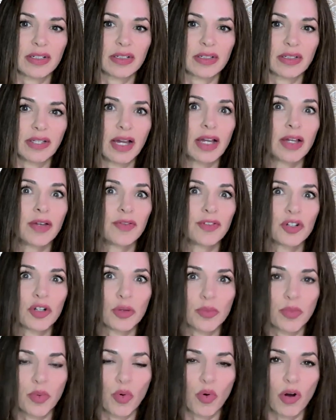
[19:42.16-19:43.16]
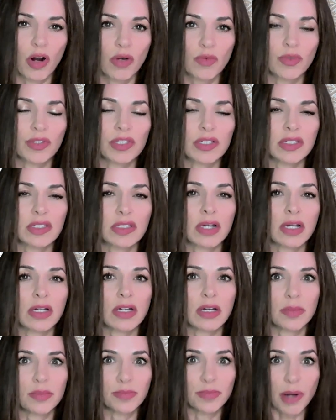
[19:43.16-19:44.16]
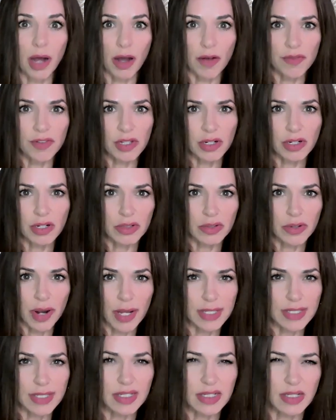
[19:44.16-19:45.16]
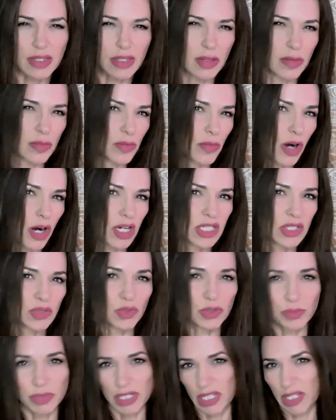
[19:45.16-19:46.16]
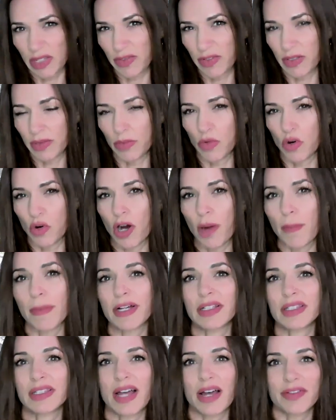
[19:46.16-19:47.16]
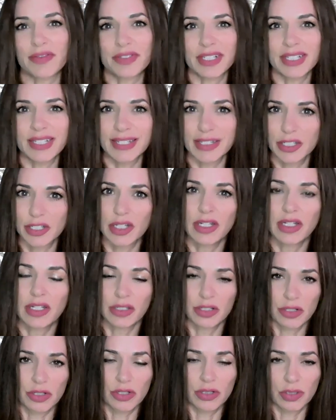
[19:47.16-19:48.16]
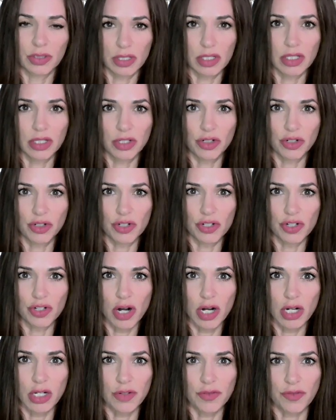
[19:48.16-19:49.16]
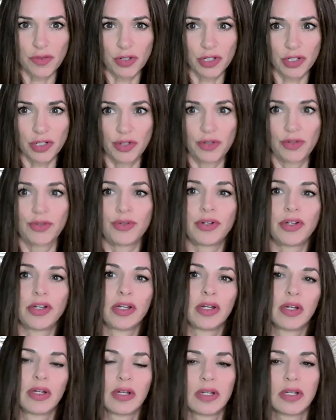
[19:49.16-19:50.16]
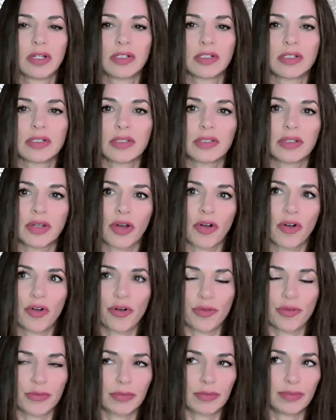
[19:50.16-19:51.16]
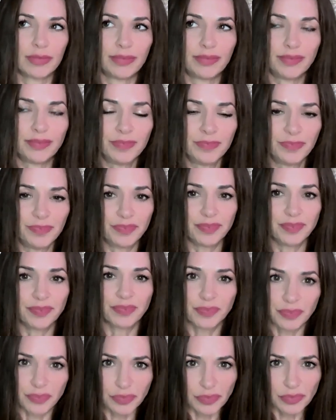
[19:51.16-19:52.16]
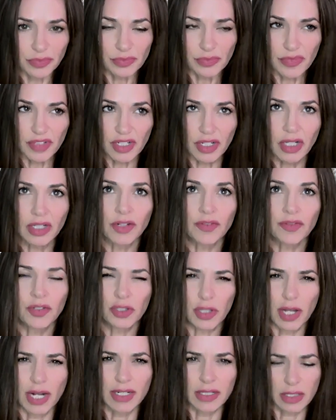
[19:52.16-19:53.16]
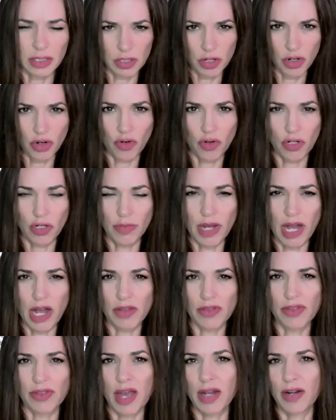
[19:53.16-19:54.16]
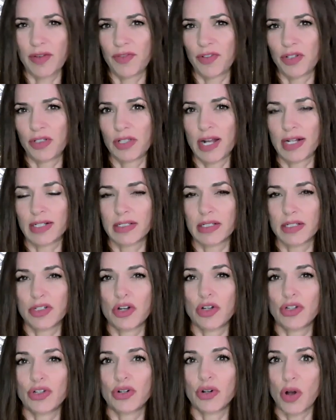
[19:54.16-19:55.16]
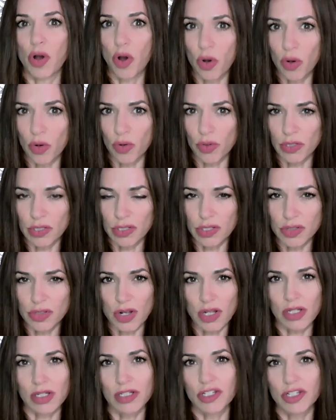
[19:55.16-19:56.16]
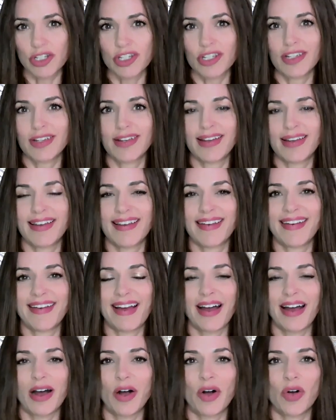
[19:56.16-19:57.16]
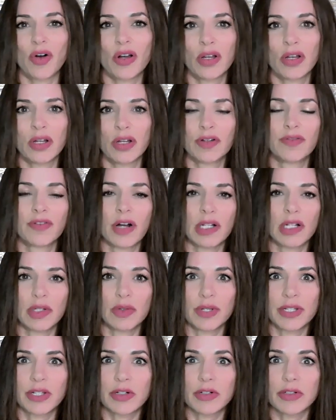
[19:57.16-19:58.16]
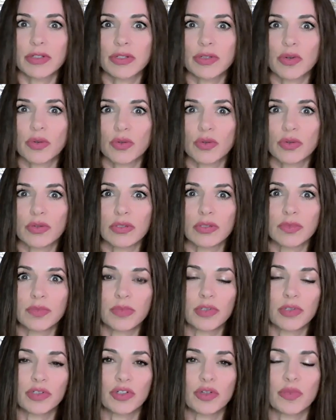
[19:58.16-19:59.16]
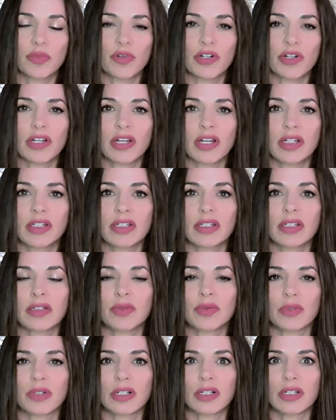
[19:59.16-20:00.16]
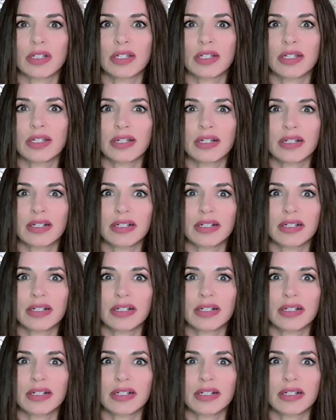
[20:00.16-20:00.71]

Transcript: if you're born with the sun above the horizon, then Mars would be even more malefic in your chart for you. So and if you'd like to know about that, if you'd like to know your own astrology and how following your soul's blueprint can really